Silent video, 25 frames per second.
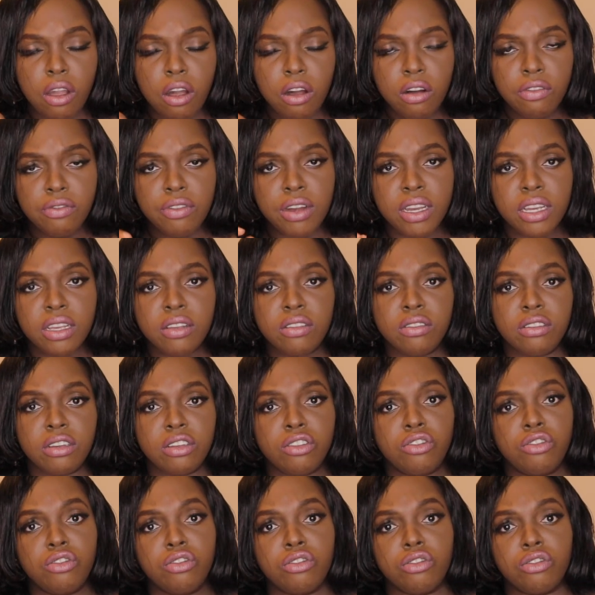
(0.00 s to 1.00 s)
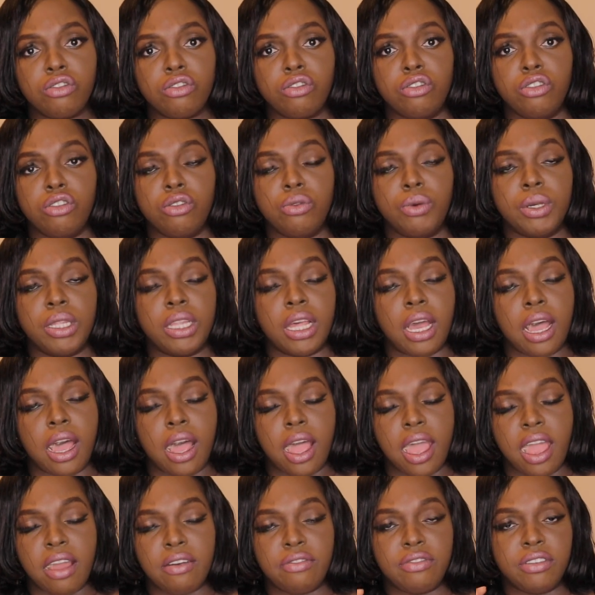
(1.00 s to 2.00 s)
over exhaust you with
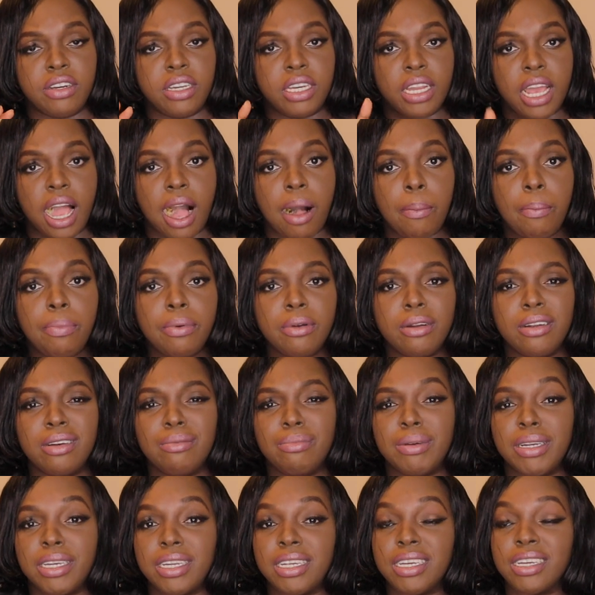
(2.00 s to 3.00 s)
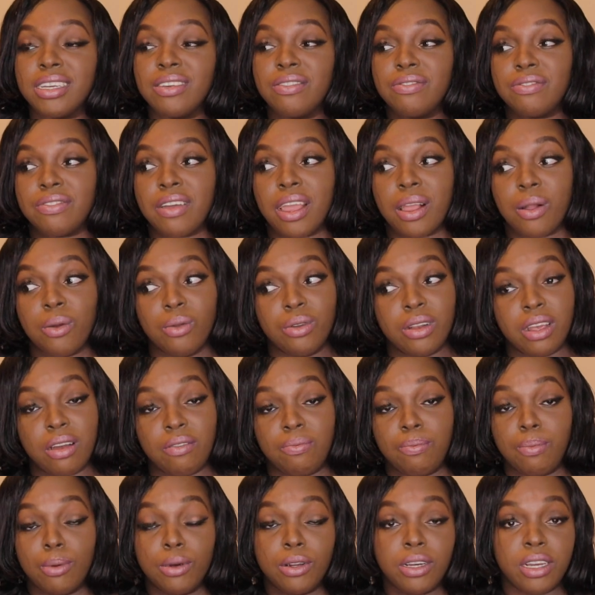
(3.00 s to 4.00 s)
everyday upload, but if I could
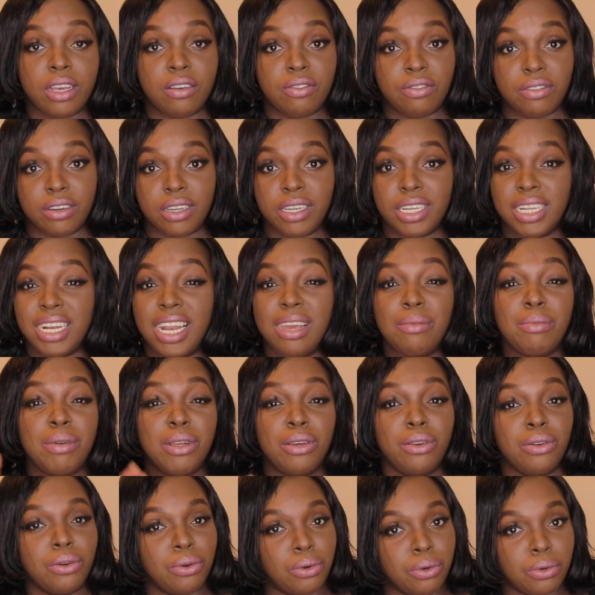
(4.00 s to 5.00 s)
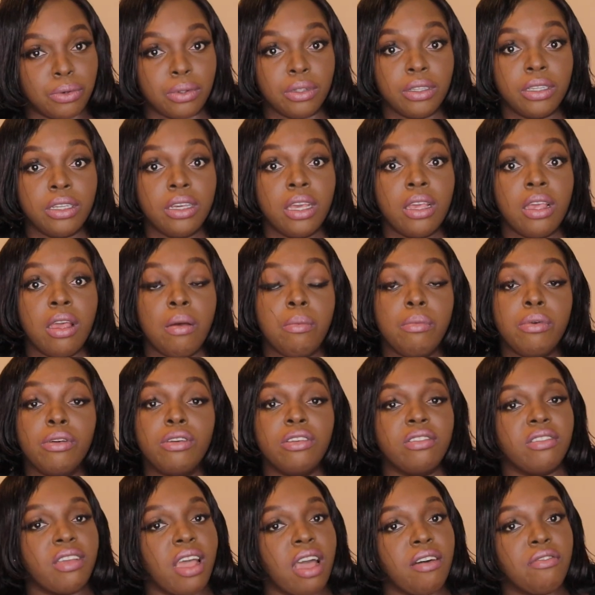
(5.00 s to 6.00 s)
upload every day, let me know,
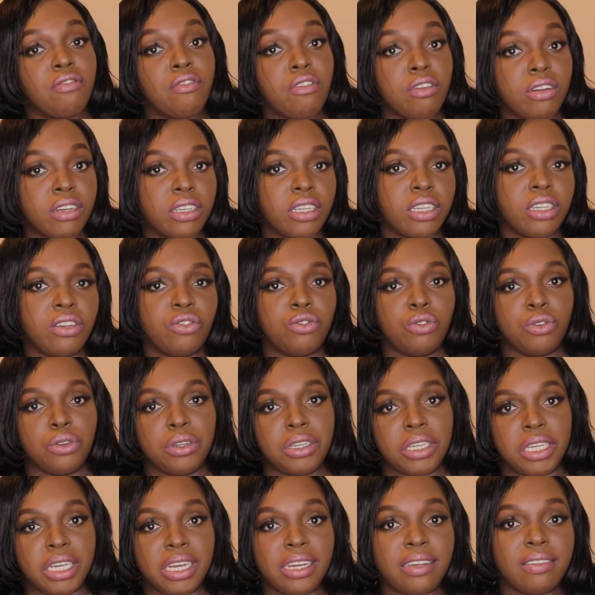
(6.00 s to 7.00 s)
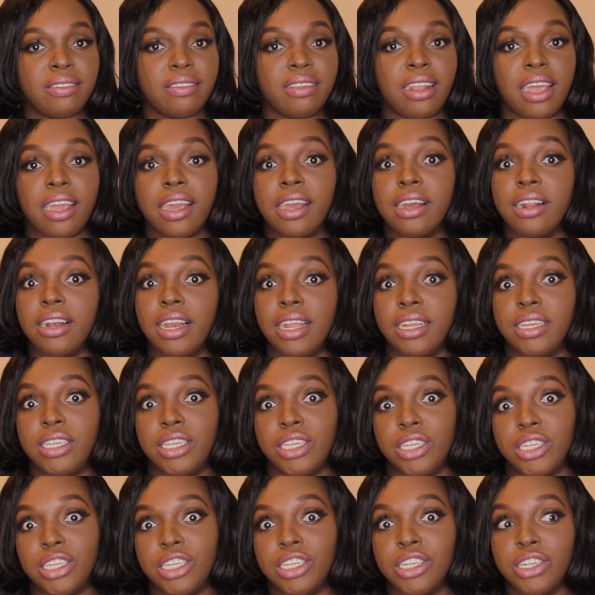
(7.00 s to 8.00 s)
because I have content for days, like
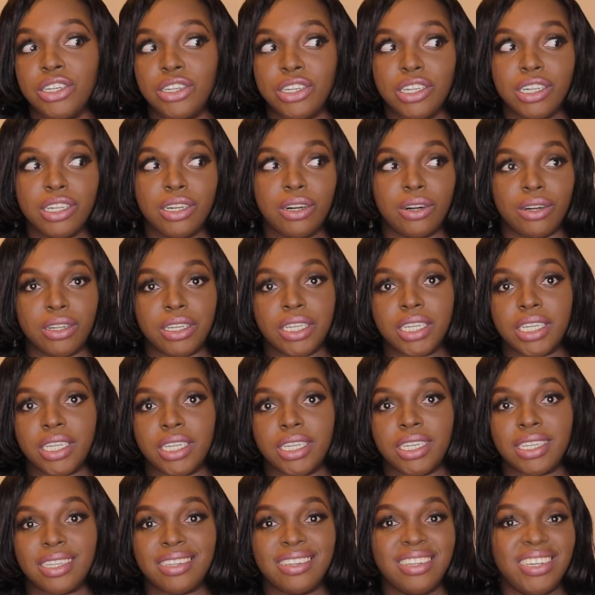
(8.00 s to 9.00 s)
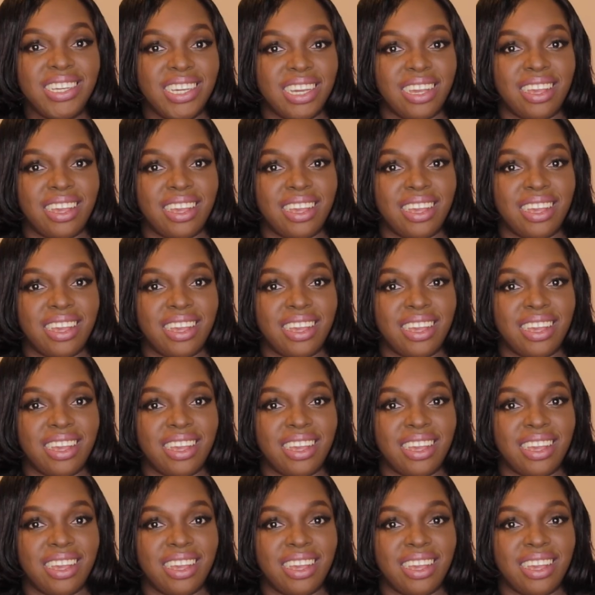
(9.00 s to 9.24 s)
legit real content.